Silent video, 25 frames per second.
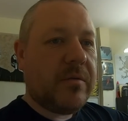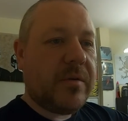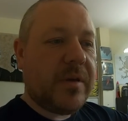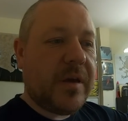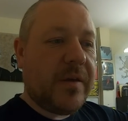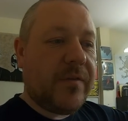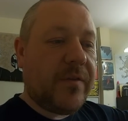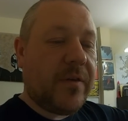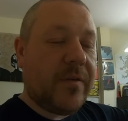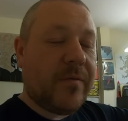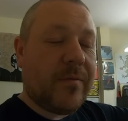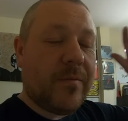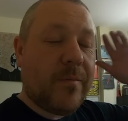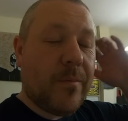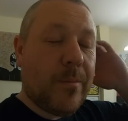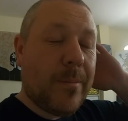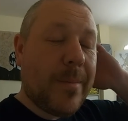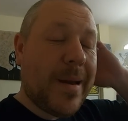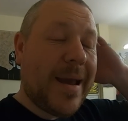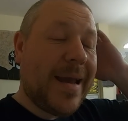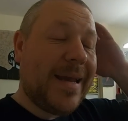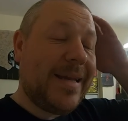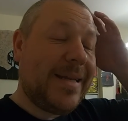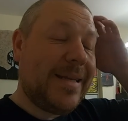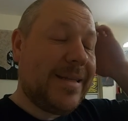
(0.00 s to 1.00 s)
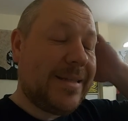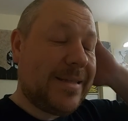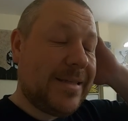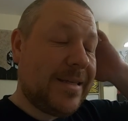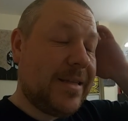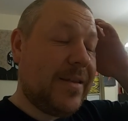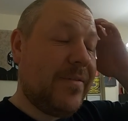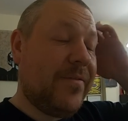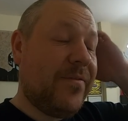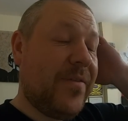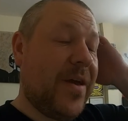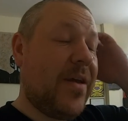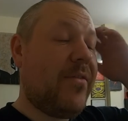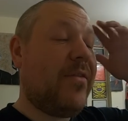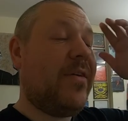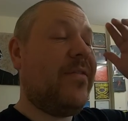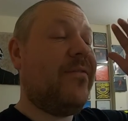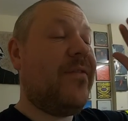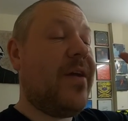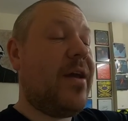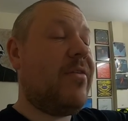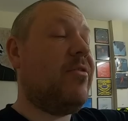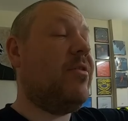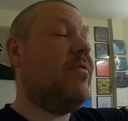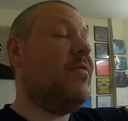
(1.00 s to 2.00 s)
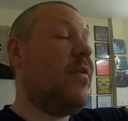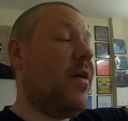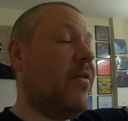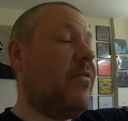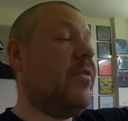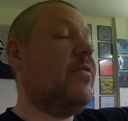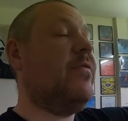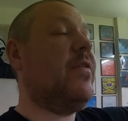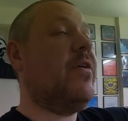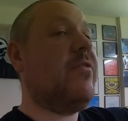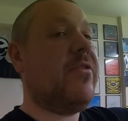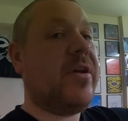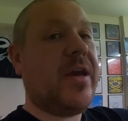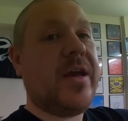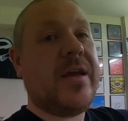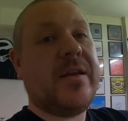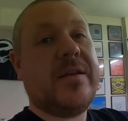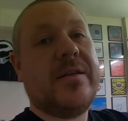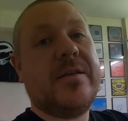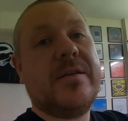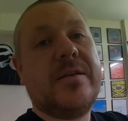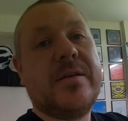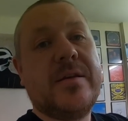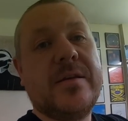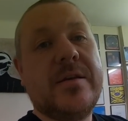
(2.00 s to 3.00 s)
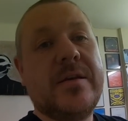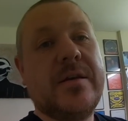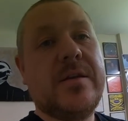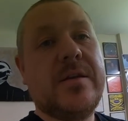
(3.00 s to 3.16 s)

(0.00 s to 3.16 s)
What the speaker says: If you've made it to the very, very, very, very end,